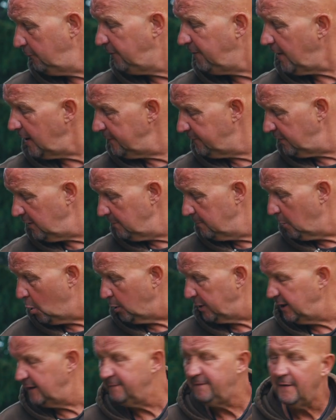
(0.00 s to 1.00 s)
favourite of
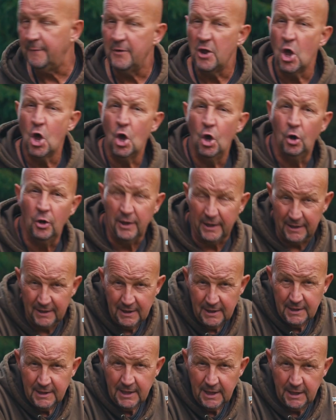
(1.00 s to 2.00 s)
mine in the very early
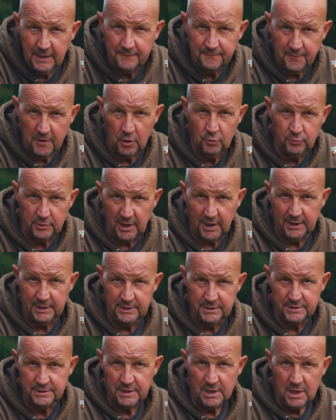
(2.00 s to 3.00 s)
Heathrow
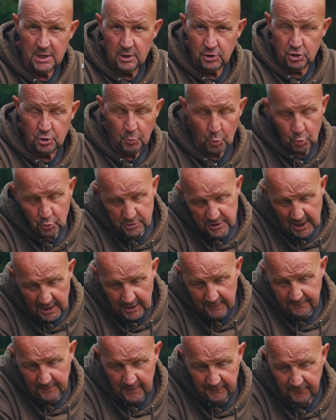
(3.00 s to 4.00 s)
days. Towards the end
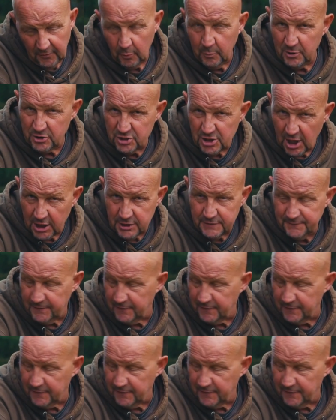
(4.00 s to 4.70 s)
of Heathrow, we changed